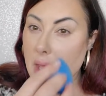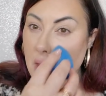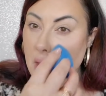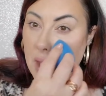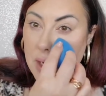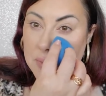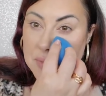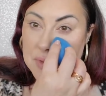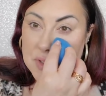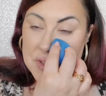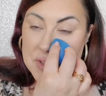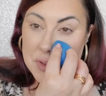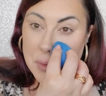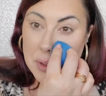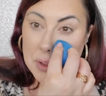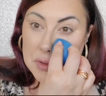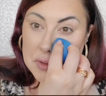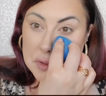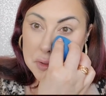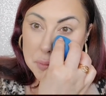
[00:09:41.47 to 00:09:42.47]
And I'm just
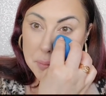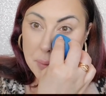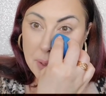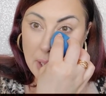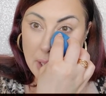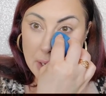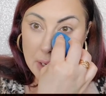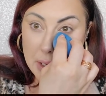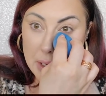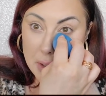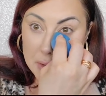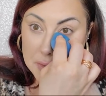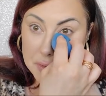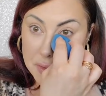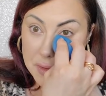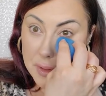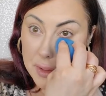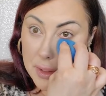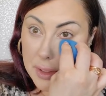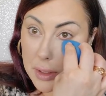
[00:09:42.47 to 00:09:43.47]
going to pat it
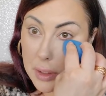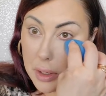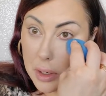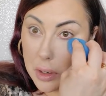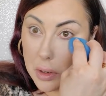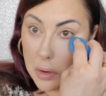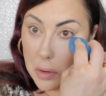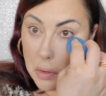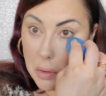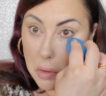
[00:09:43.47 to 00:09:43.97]
under here.